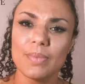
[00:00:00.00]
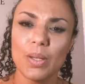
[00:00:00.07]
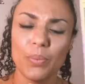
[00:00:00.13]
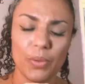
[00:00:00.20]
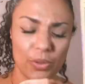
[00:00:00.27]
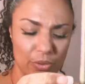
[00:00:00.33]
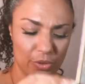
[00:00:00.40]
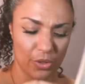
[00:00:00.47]

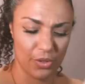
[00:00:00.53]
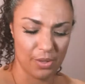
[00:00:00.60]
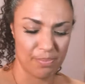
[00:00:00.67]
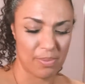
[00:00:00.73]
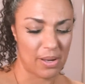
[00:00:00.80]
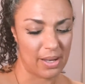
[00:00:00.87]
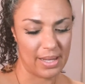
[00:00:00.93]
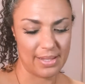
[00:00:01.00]
we all know that
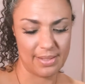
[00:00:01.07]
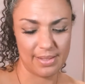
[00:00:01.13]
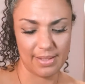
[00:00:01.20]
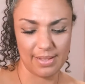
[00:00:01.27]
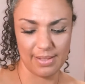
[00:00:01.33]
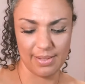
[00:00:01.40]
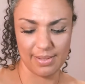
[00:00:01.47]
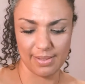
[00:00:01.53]

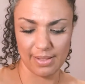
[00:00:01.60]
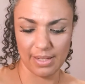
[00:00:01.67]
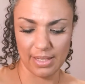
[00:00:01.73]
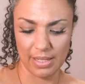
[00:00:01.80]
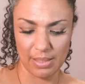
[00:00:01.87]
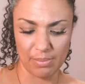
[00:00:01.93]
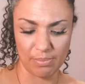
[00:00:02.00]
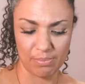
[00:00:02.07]
Pisces
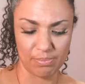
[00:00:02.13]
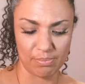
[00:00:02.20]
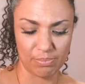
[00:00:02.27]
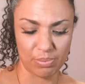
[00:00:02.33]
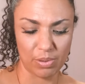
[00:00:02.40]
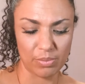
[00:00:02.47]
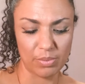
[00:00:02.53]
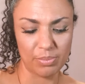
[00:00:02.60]
are
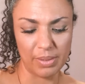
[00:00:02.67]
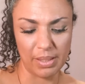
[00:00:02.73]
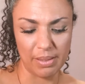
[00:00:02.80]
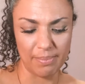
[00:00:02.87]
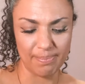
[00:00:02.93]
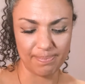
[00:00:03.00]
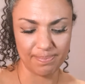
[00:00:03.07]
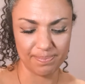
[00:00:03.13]

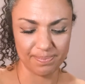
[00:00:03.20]
probably